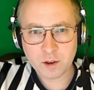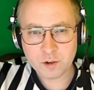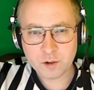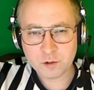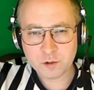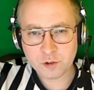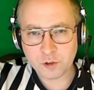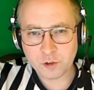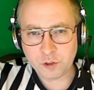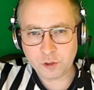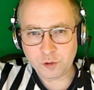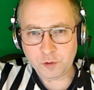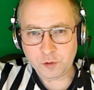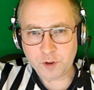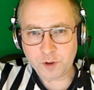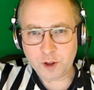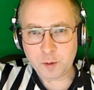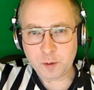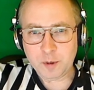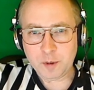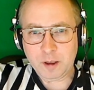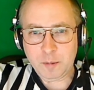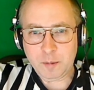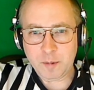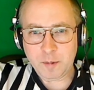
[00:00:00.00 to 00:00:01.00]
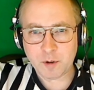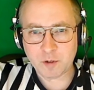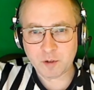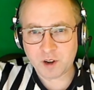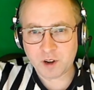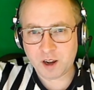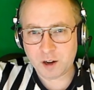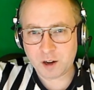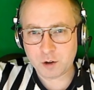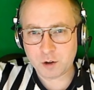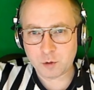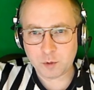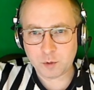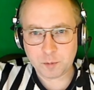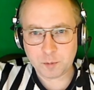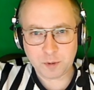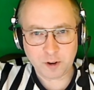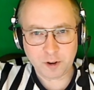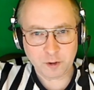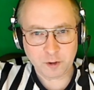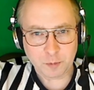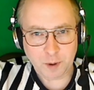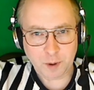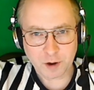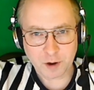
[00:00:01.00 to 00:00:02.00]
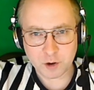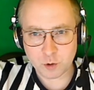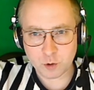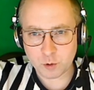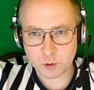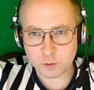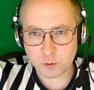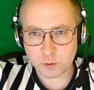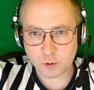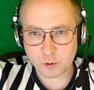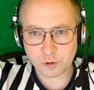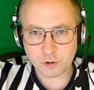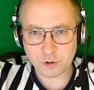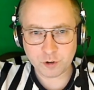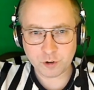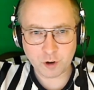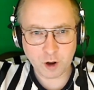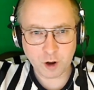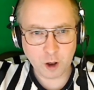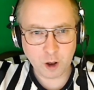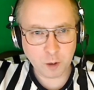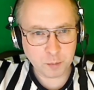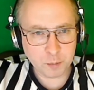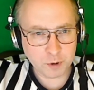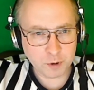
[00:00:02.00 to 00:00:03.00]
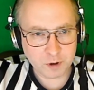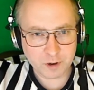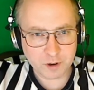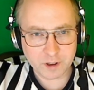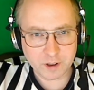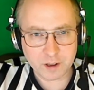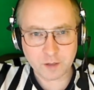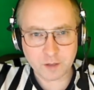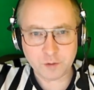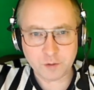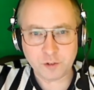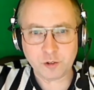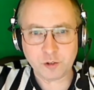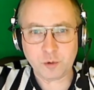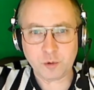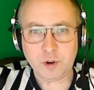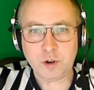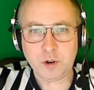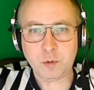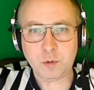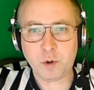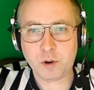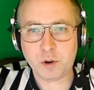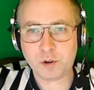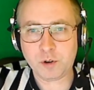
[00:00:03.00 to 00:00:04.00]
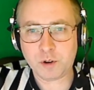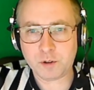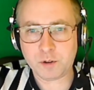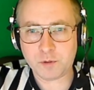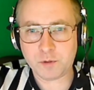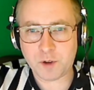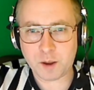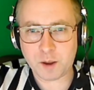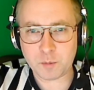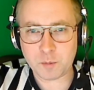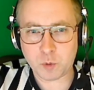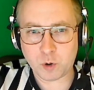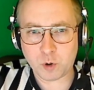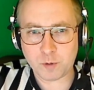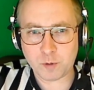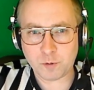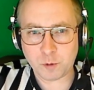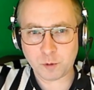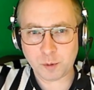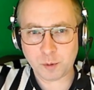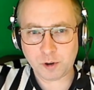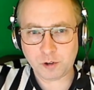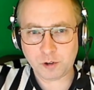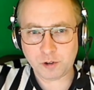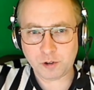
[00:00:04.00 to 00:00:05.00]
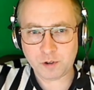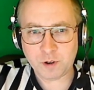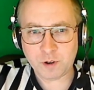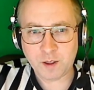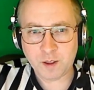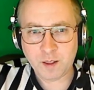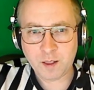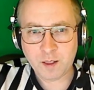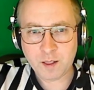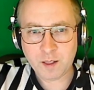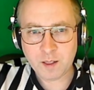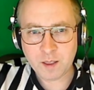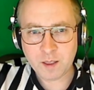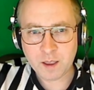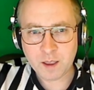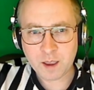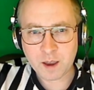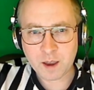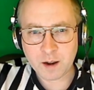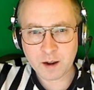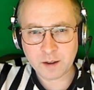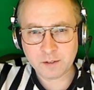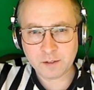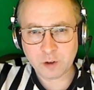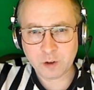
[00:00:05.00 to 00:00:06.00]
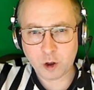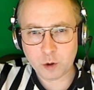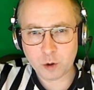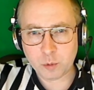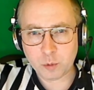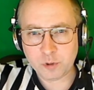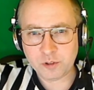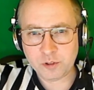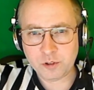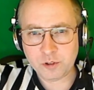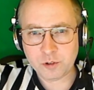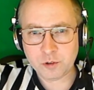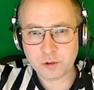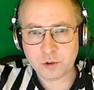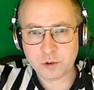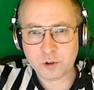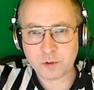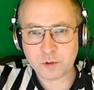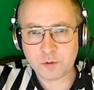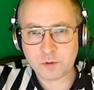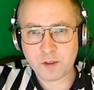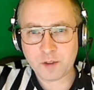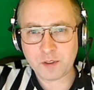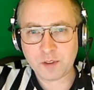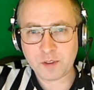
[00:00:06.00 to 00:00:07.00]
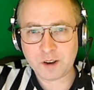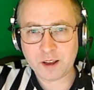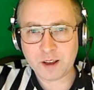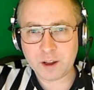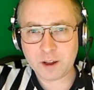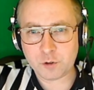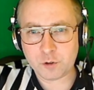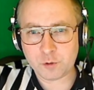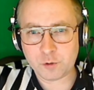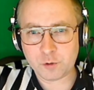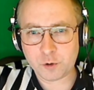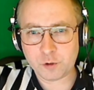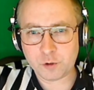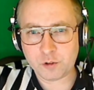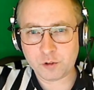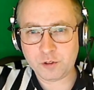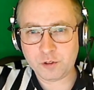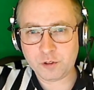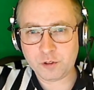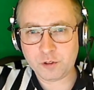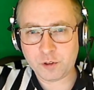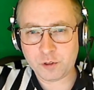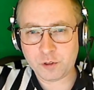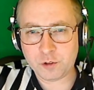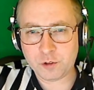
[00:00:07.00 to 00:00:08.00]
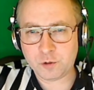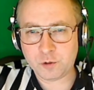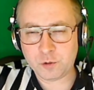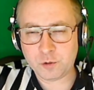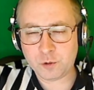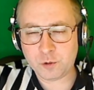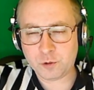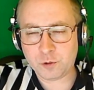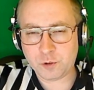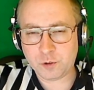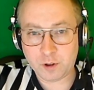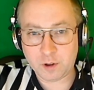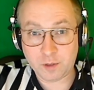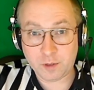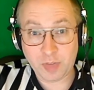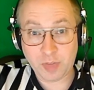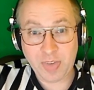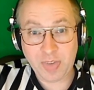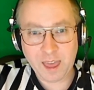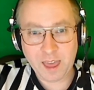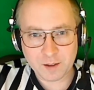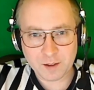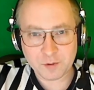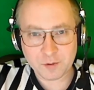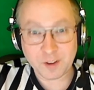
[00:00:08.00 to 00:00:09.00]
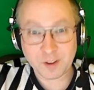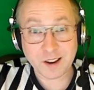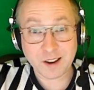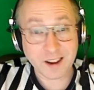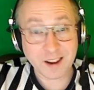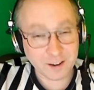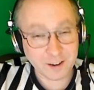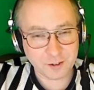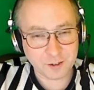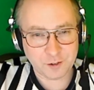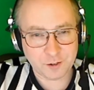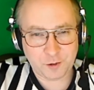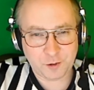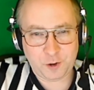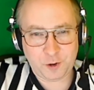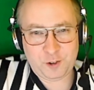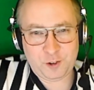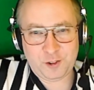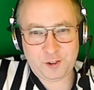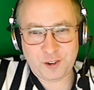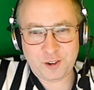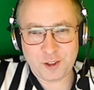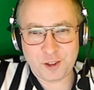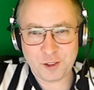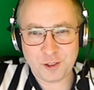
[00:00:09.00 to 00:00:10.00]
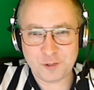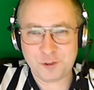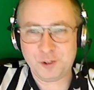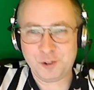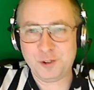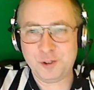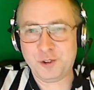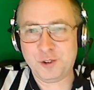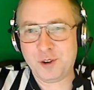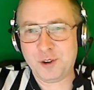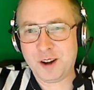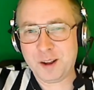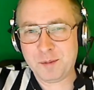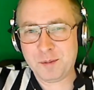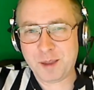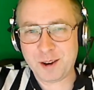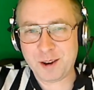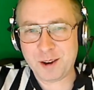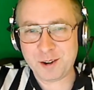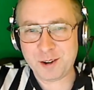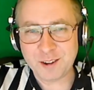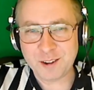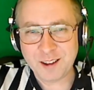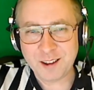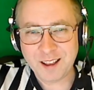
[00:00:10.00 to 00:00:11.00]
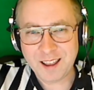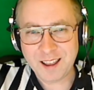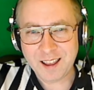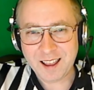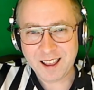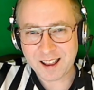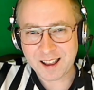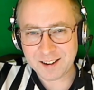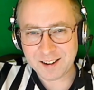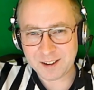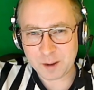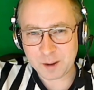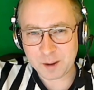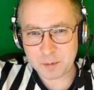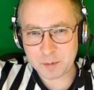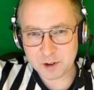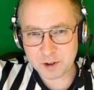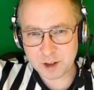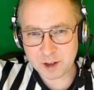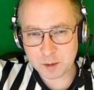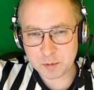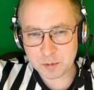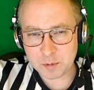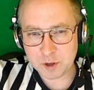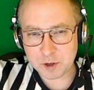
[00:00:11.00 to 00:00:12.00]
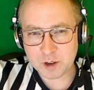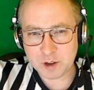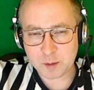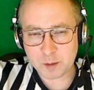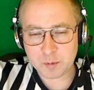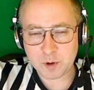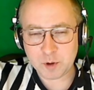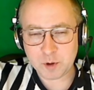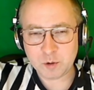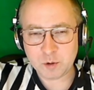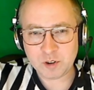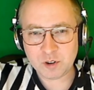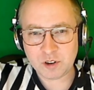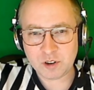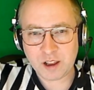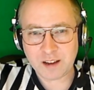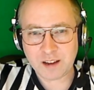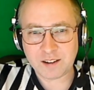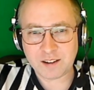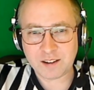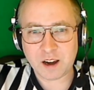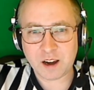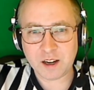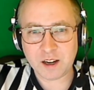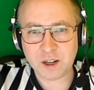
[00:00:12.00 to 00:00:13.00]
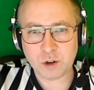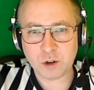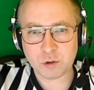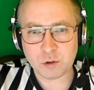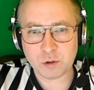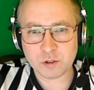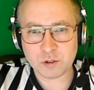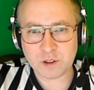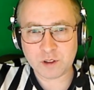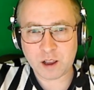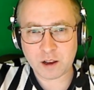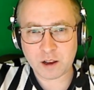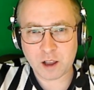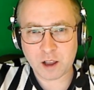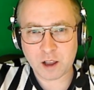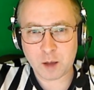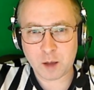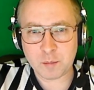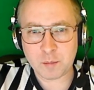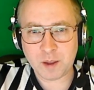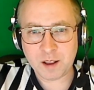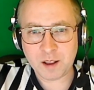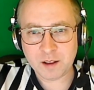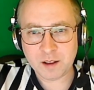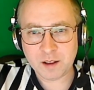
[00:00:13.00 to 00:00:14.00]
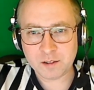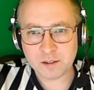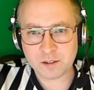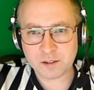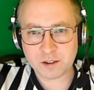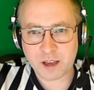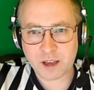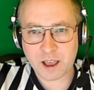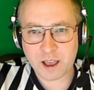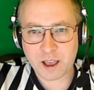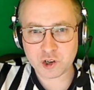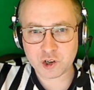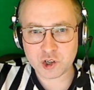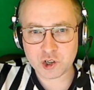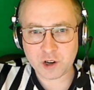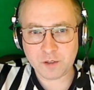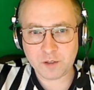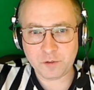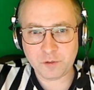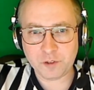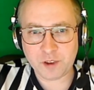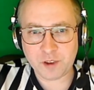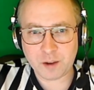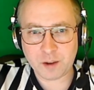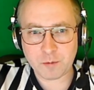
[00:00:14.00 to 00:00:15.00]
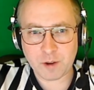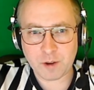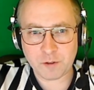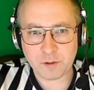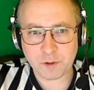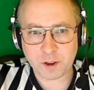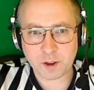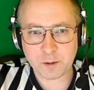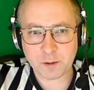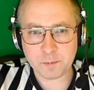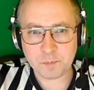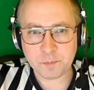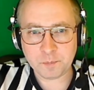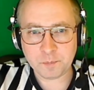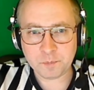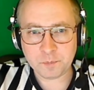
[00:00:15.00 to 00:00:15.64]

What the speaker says: Should this video become outdated or replaced by a newer version, I'll put a link on the screen to where you can find more information. And as always, you can find the later version of the latest version of the full training manual at www.tinyearl.com/zenreffing.